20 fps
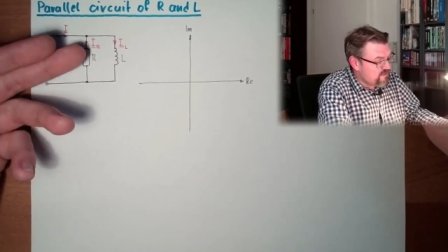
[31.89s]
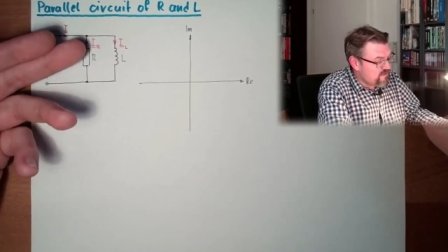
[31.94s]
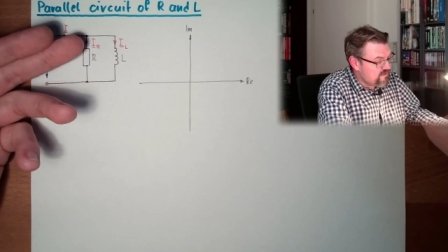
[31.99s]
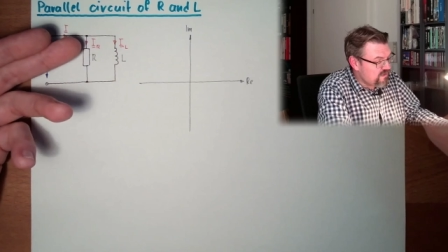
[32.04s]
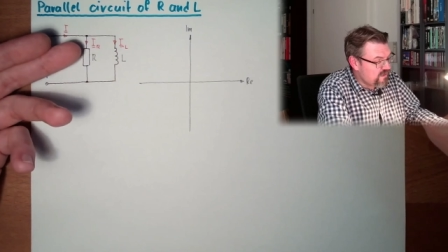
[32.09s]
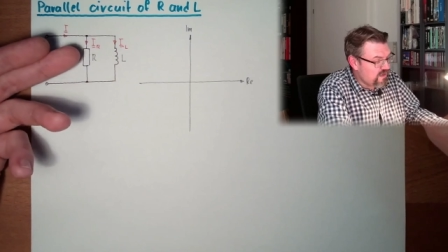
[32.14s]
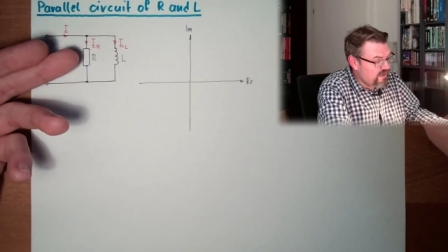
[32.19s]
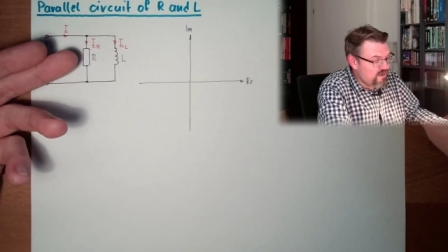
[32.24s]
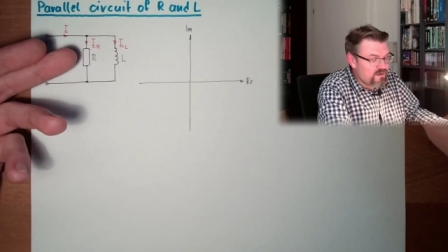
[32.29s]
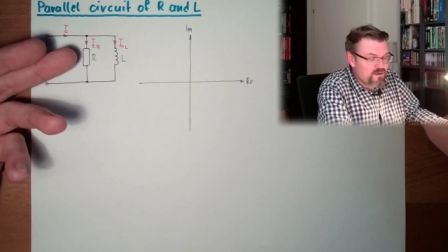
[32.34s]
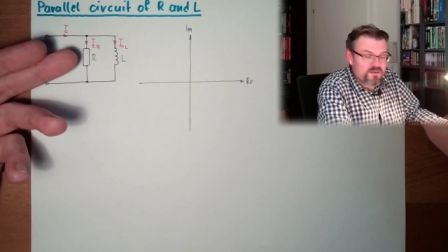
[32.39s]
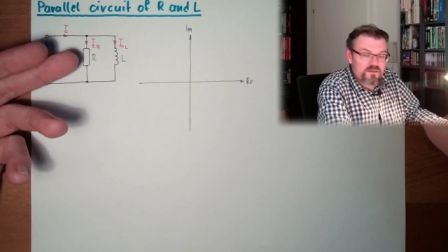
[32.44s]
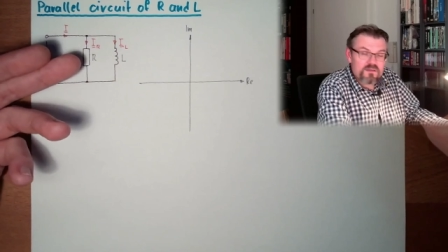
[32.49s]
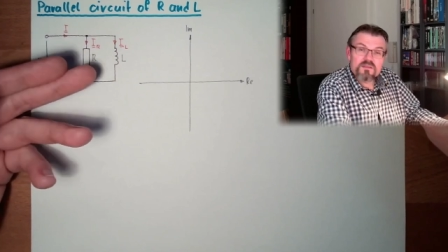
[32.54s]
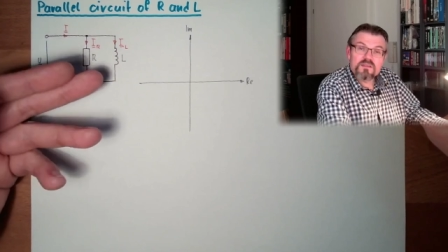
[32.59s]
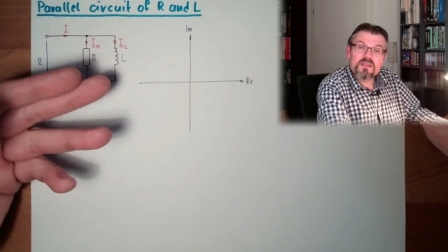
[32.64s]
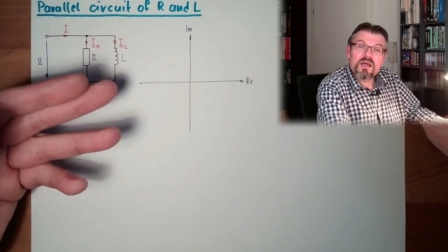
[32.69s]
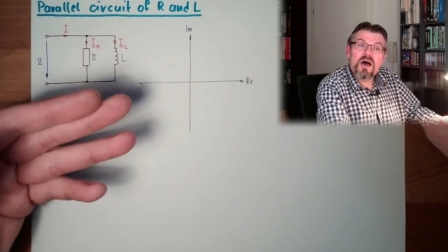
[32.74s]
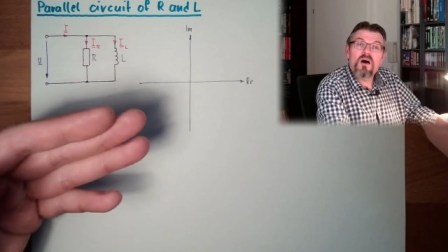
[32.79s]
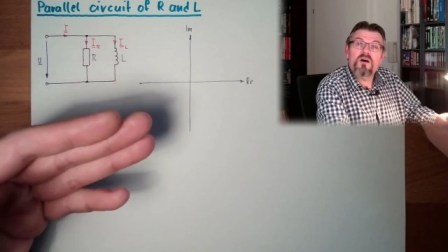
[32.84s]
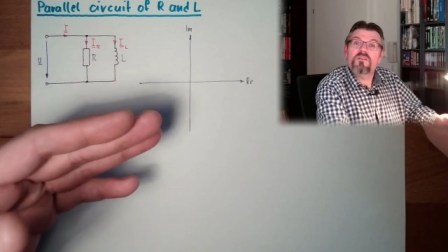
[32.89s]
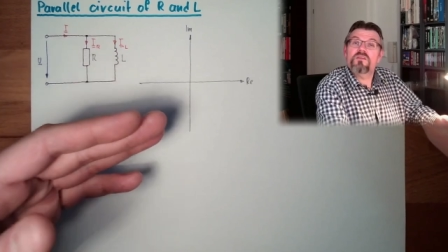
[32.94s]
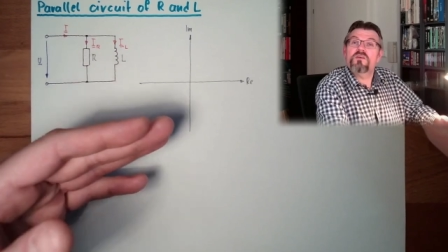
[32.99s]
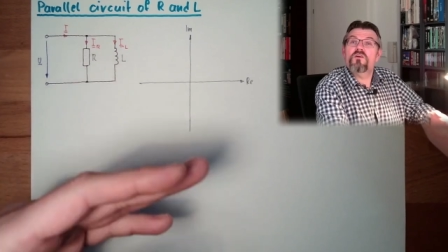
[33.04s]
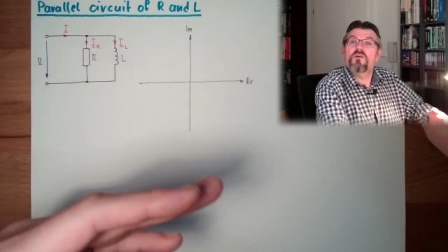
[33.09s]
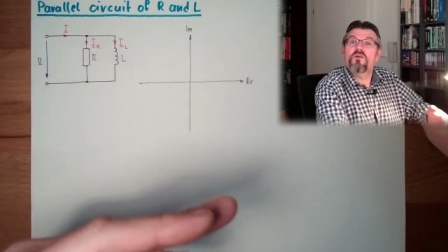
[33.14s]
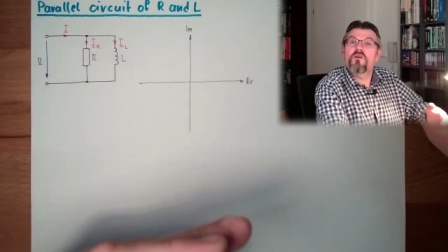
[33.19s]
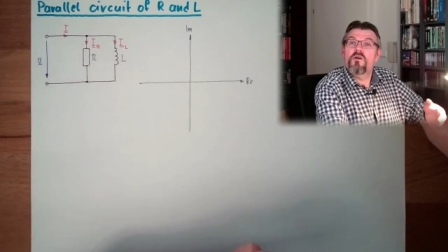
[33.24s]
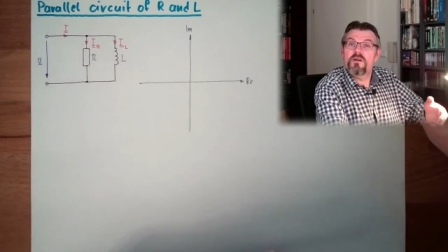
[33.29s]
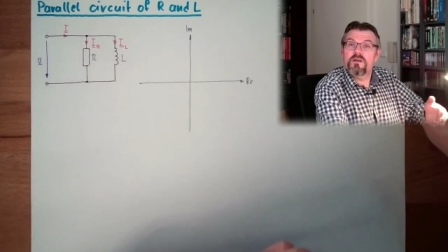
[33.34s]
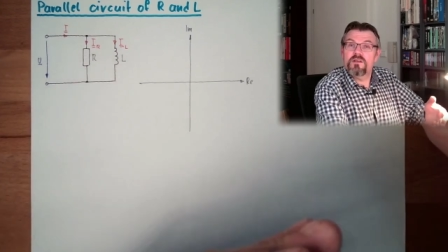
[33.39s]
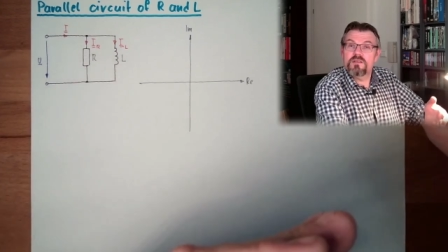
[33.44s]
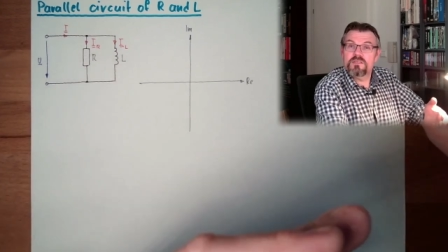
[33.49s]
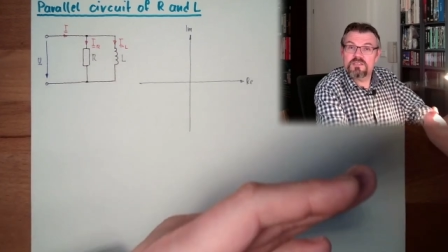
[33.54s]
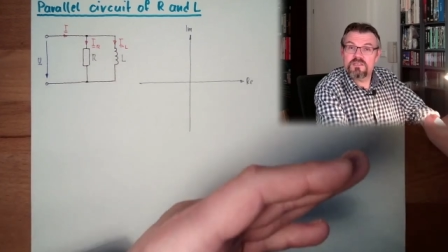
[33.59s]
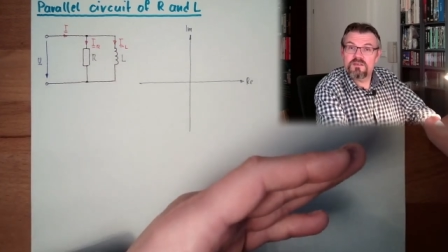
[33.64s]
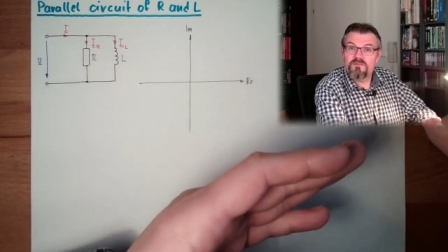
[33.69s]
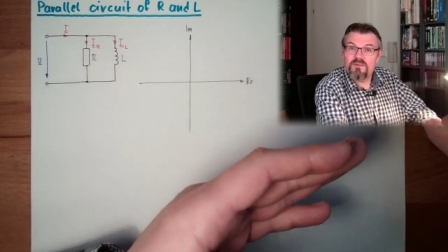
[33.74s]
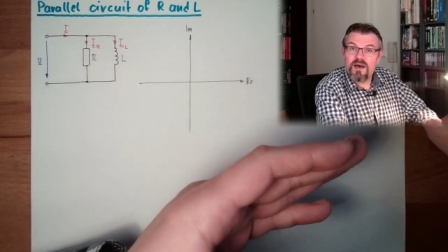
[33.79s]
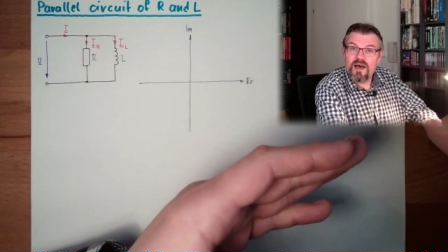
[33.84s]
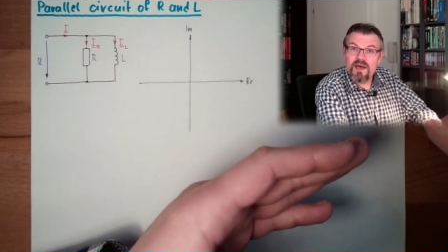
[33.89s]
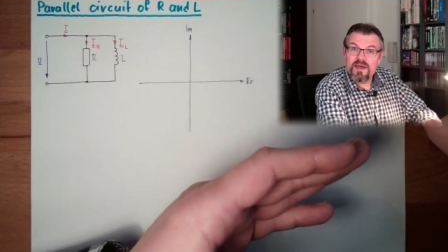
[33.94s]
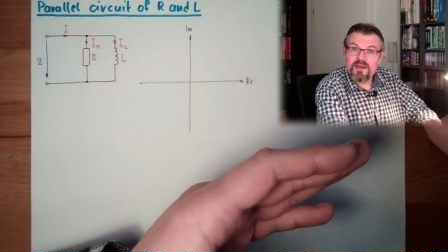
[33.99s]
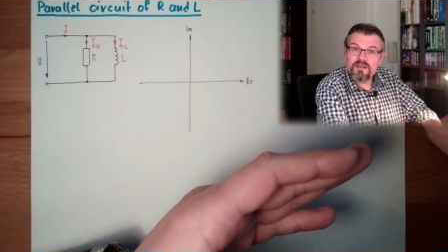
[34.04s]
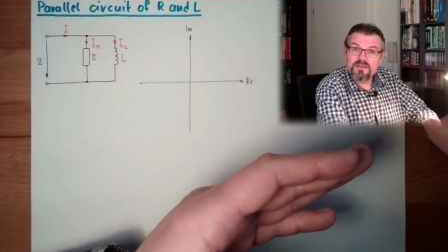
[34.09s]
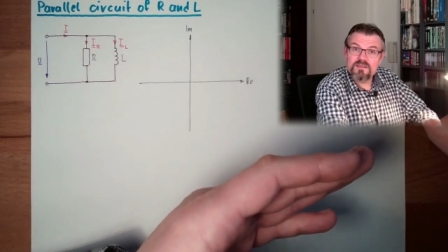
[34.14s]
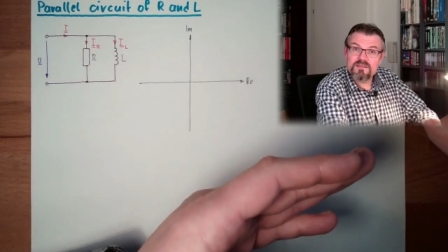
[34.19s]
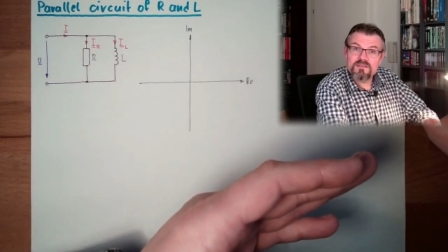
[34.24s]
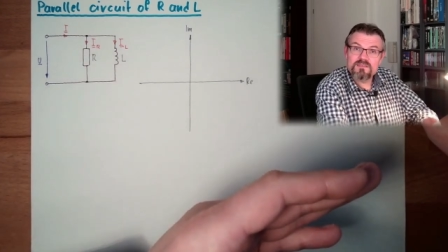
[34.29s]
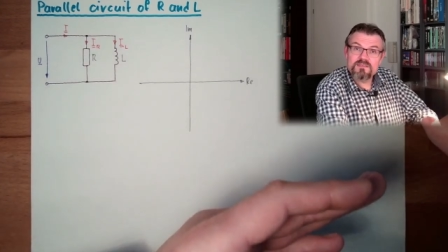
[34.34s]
Yeah? Now the current is divided.